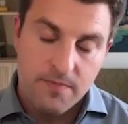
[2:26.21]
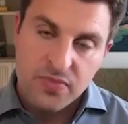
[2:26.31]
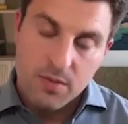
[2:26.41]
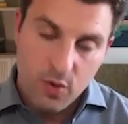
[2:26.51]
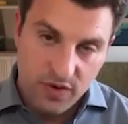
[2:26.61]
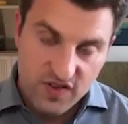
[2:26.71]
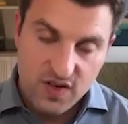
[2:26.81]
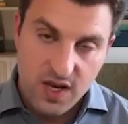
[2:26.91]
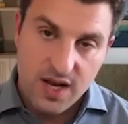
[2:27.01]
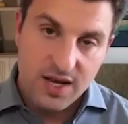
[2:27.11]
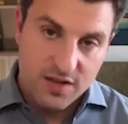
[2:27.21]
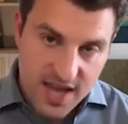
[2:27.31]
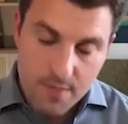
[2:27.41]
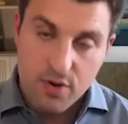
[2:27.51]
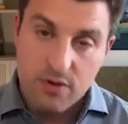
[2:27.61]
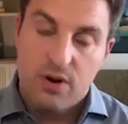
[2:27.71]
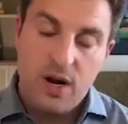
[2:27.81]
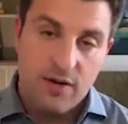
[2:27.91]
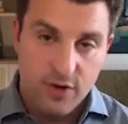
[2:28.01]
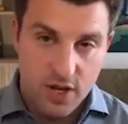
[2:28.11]
But we've seen a temporary
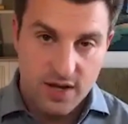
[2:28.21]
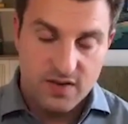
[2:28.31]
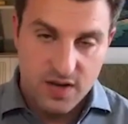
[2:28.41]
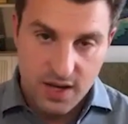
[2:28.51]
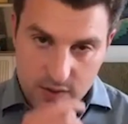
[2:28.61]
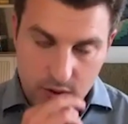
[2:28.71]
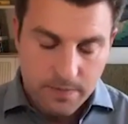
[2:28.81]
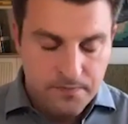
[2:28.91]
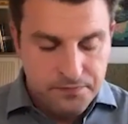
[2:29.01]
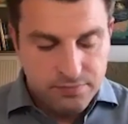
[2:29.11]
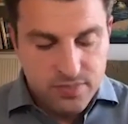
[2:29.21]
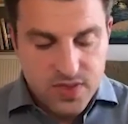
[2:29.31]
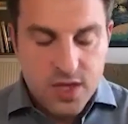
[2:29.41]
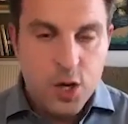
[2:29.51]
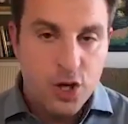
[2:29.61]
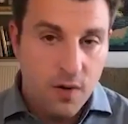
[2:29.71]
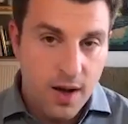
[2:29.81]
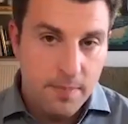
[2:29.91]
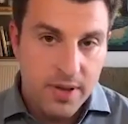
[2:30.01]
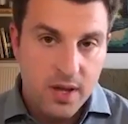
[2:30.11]
recovery in the United States.
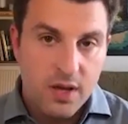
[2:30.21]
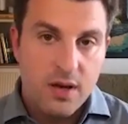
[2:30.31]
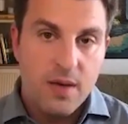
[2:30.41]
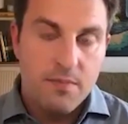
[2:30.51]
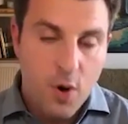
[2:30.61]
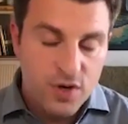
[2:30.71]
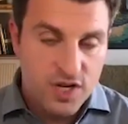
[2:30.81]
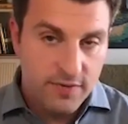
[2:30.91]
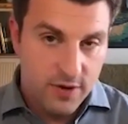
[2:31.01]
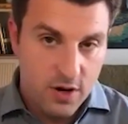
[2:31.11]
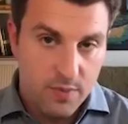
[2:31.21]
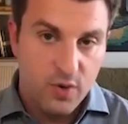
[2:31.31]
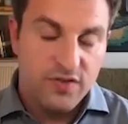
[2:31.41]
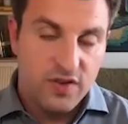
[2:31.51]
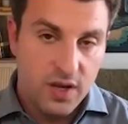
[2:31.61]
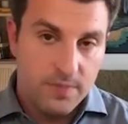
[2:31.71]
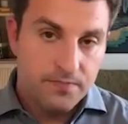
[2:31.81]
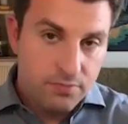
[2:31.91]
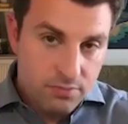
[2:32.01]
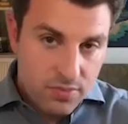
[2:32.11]
Europe, most of Europe, we've seen
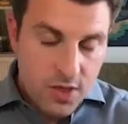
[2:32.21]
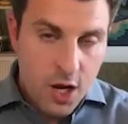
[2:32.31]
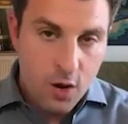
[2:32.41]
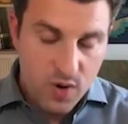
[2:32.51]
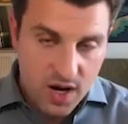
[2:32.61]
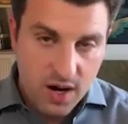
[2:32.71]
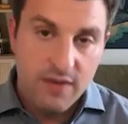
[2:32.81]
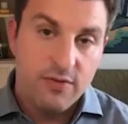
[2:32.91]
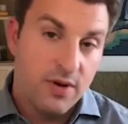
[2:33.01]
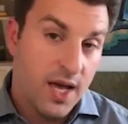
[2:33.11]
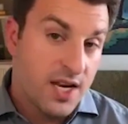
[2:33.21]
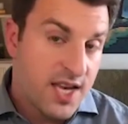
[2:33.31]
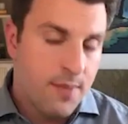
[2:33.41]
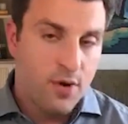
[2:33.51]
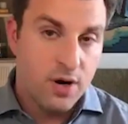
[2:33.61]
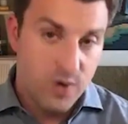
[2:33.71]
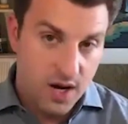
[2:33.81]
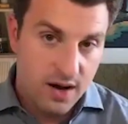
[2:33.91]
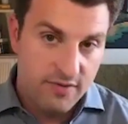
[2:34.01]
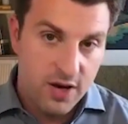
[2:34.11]
a recovery, a temporary
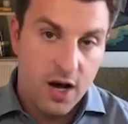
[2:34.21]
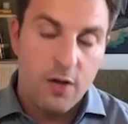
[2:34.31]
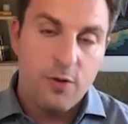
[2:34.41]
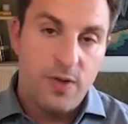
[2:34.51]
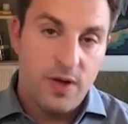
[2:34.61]
recovery, other than the